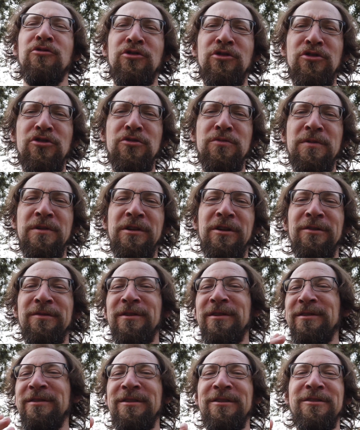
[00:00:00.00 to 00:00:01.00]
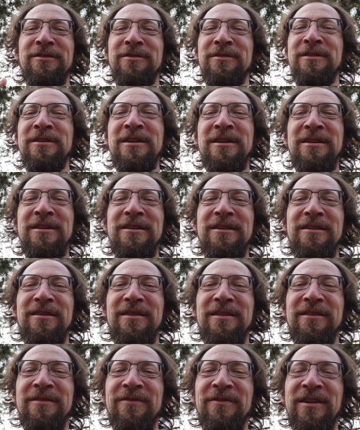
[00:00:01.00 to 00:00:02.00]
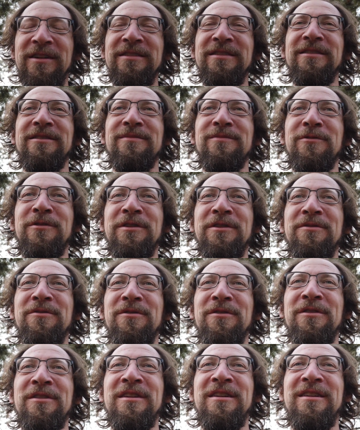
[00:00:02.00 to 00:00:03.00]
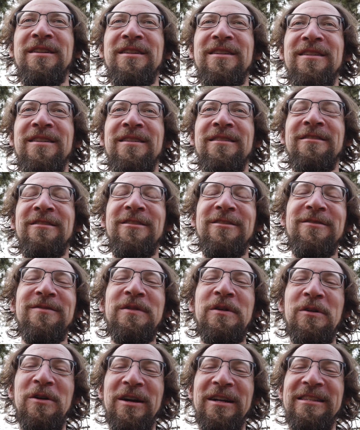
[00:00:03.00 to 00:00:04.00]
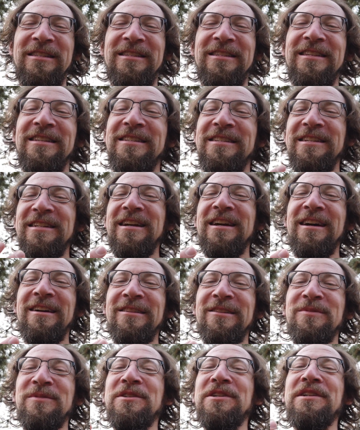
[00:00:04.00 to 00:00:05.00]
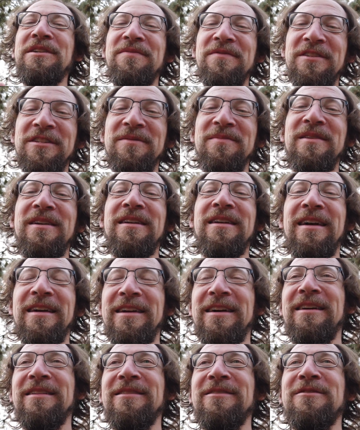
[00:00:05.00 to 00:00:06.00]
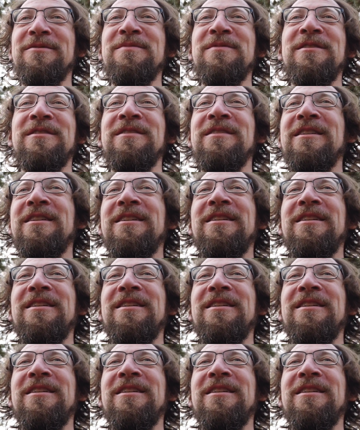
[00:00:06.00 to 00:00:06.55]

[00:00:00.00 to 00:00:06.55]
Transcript: are stupid, all the other friends in the Marine Corps. And then, of course, she had them, she convinced me, and I got them,